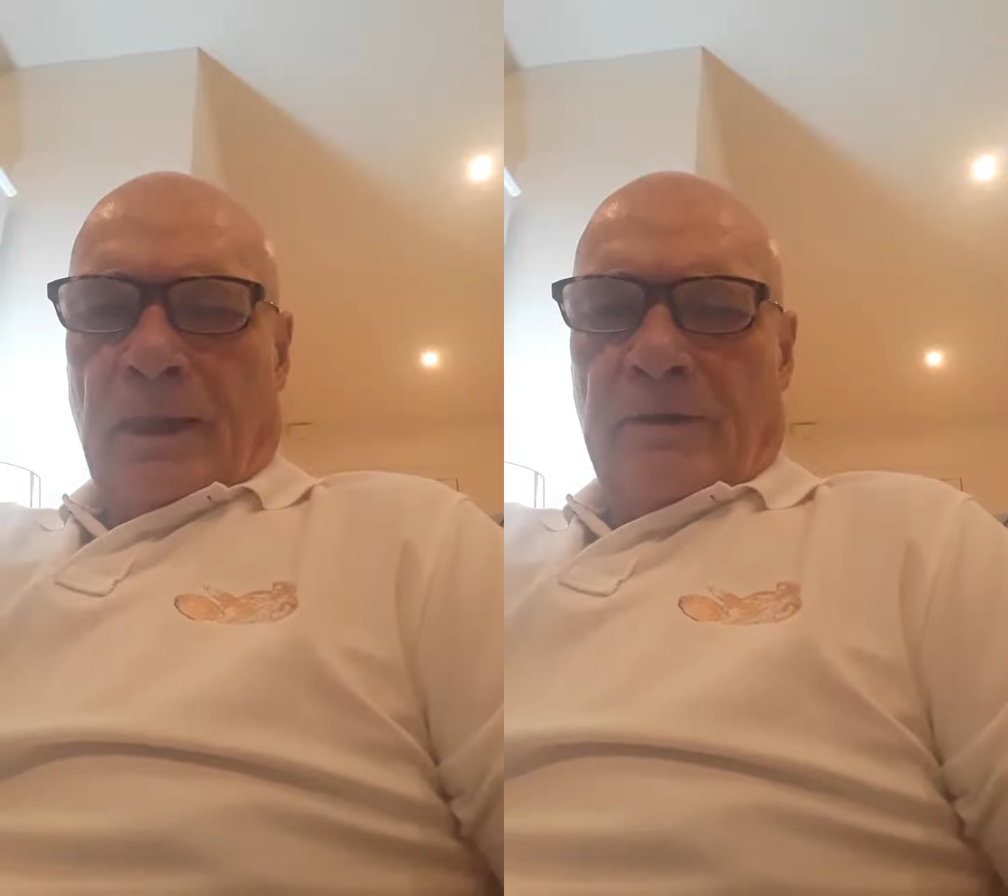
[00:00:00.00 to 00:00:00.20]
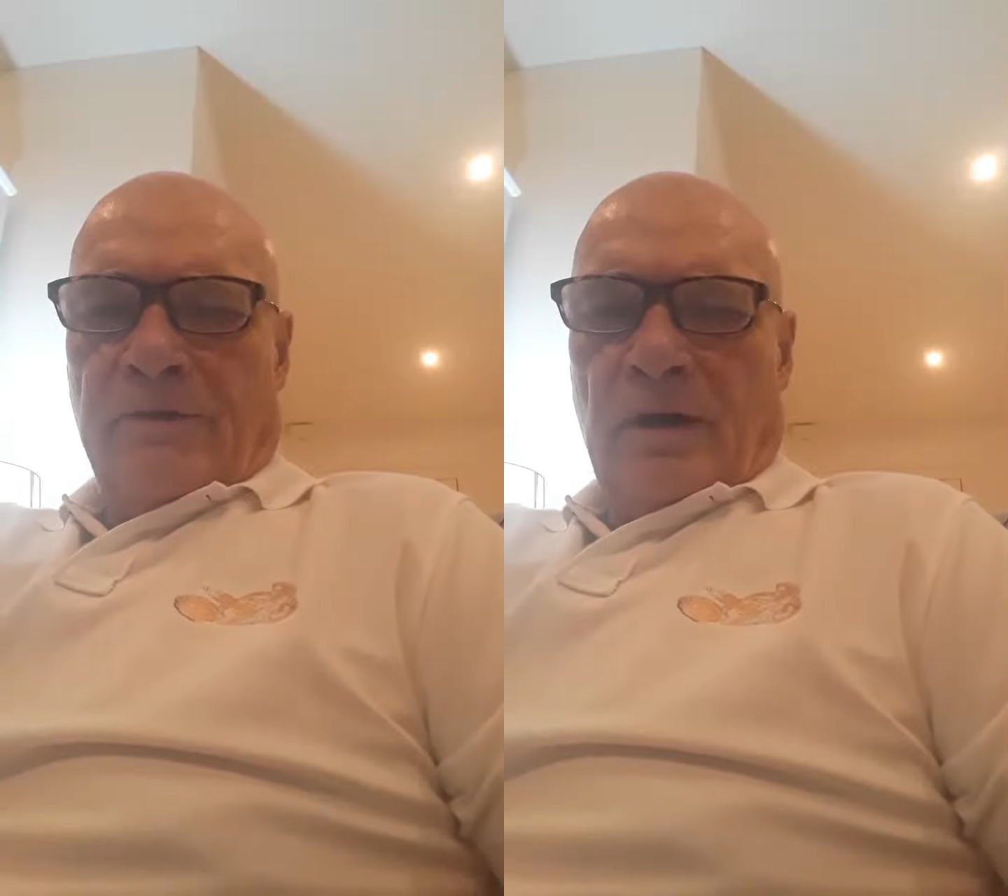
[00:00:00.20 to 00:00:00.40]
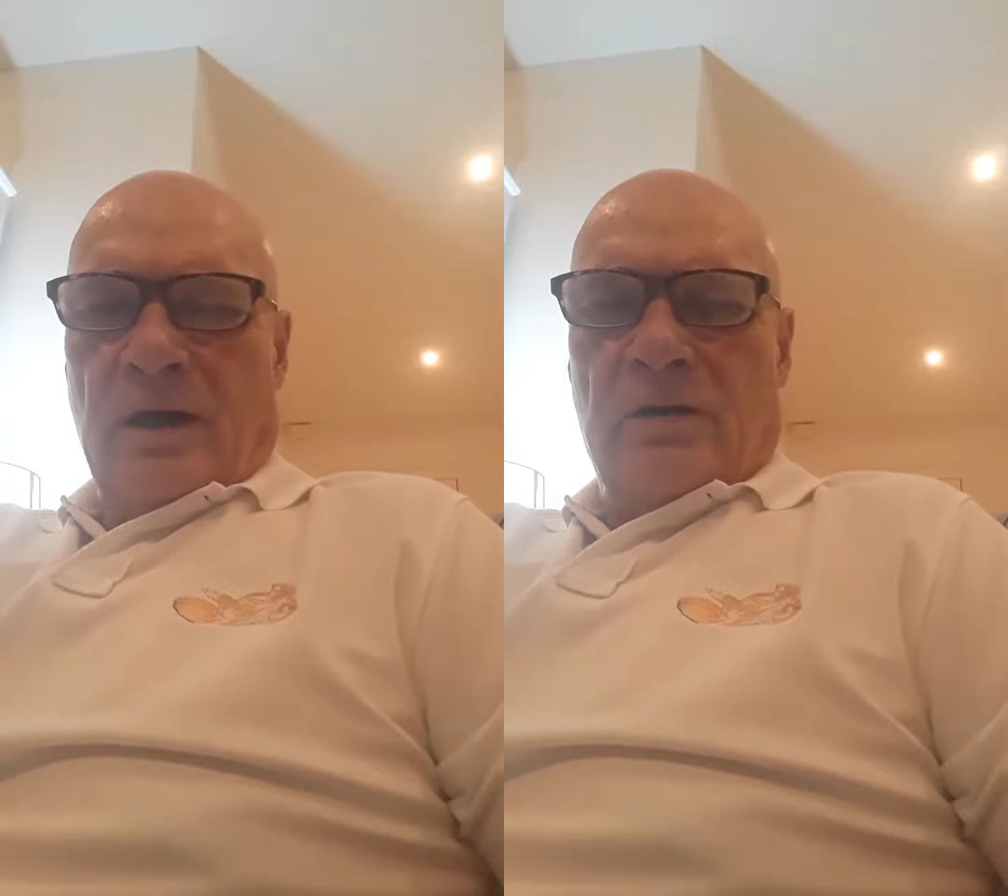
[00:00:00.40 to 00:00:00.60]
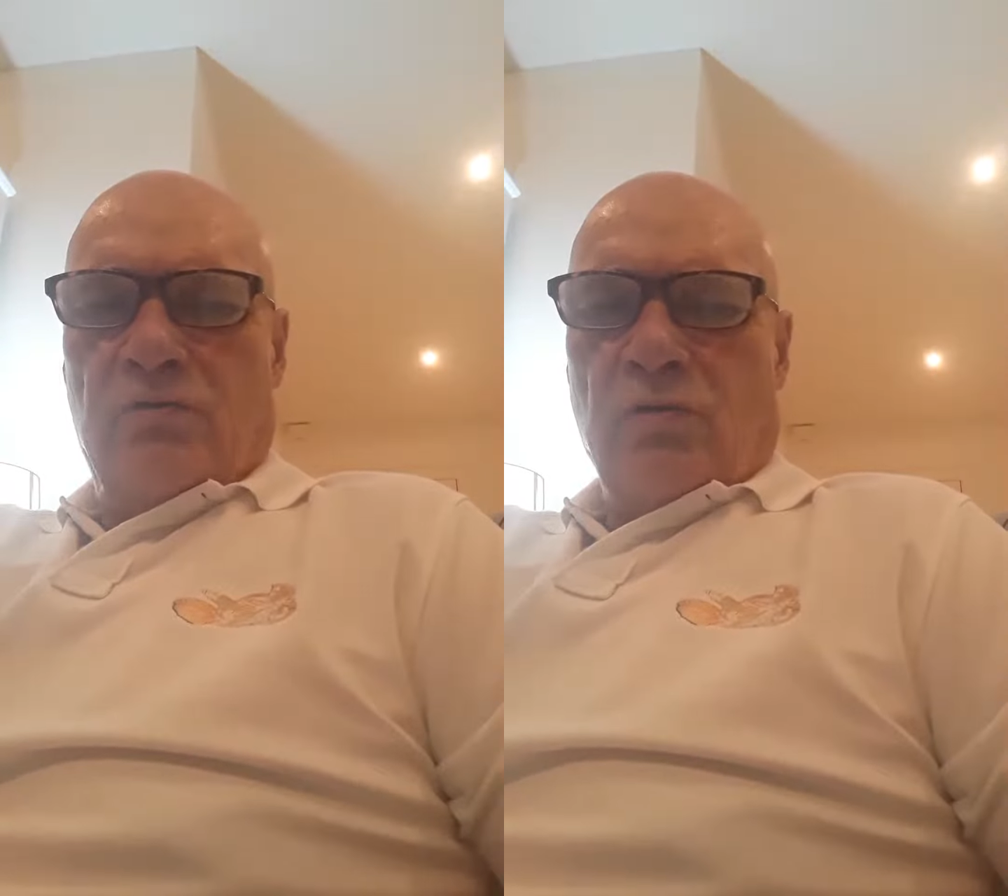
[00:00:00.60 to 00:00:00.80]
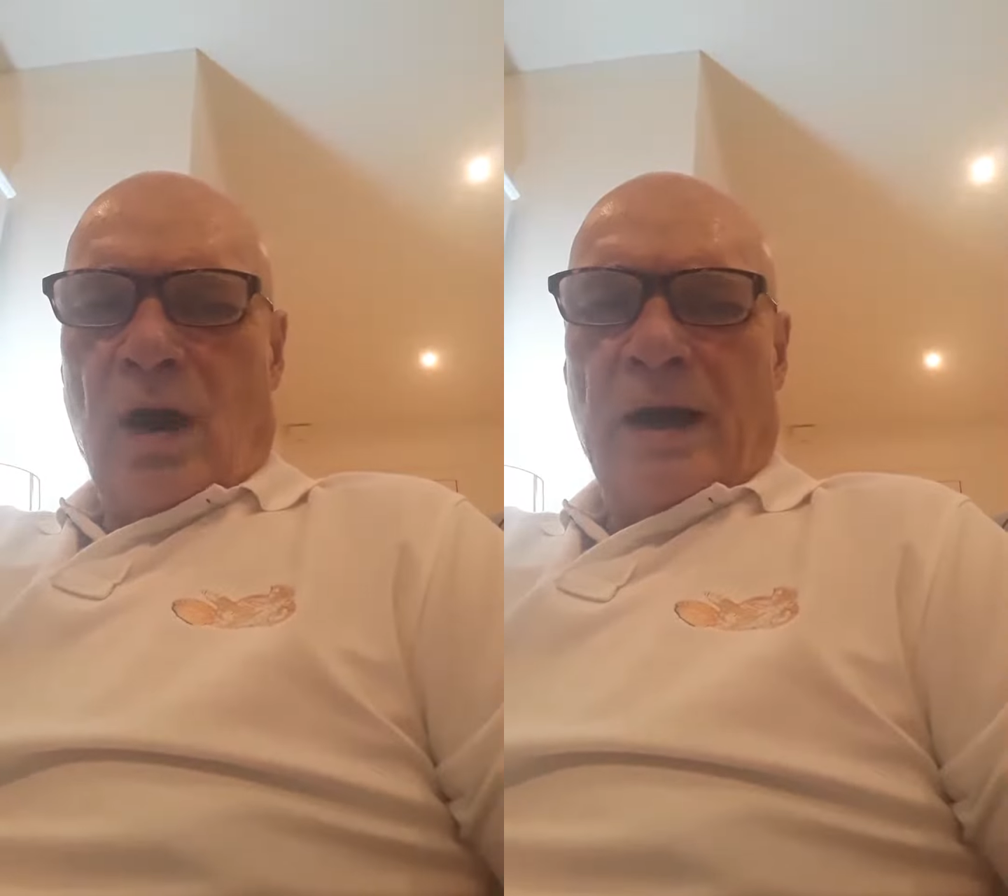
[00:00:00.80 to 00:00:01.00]
If I could
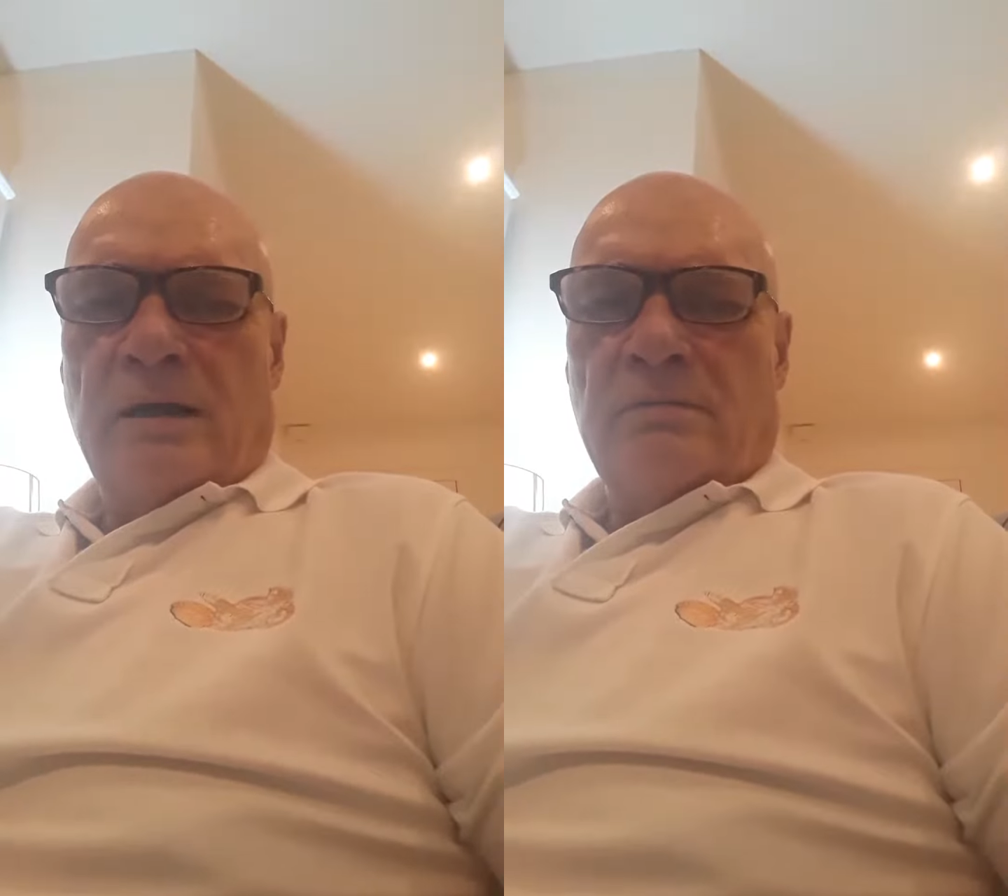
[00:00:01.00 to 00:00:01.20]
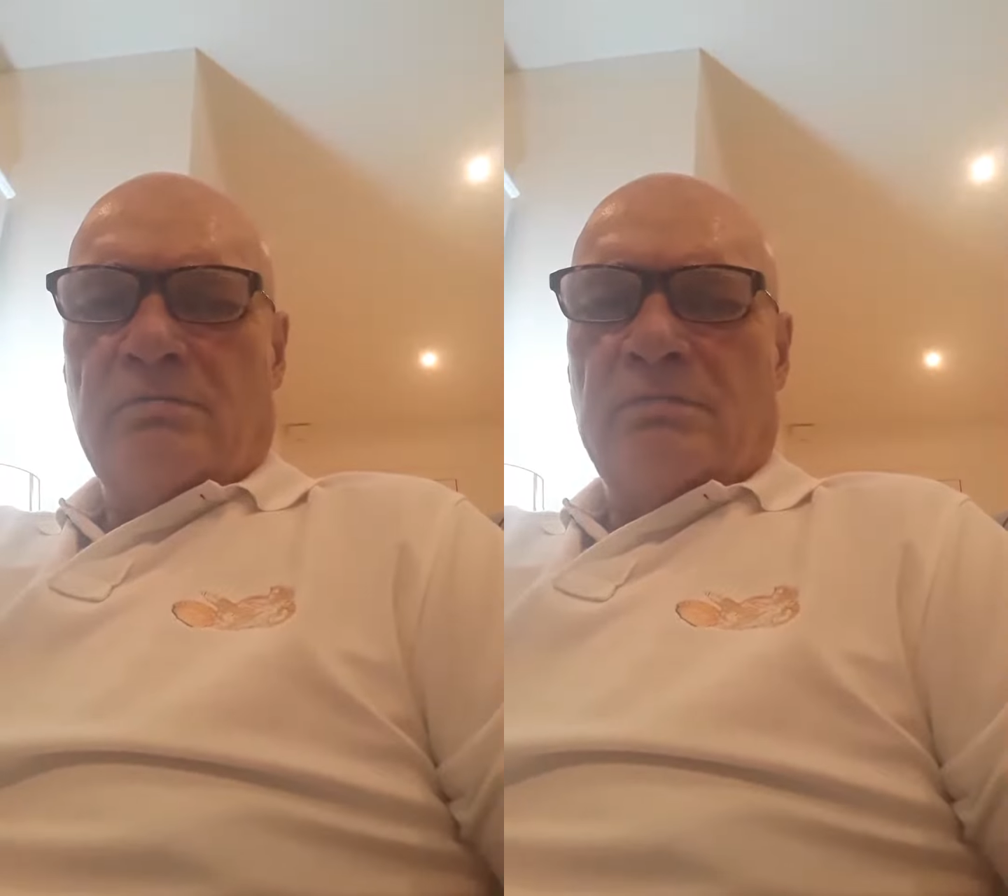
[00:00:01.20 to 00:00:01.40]
write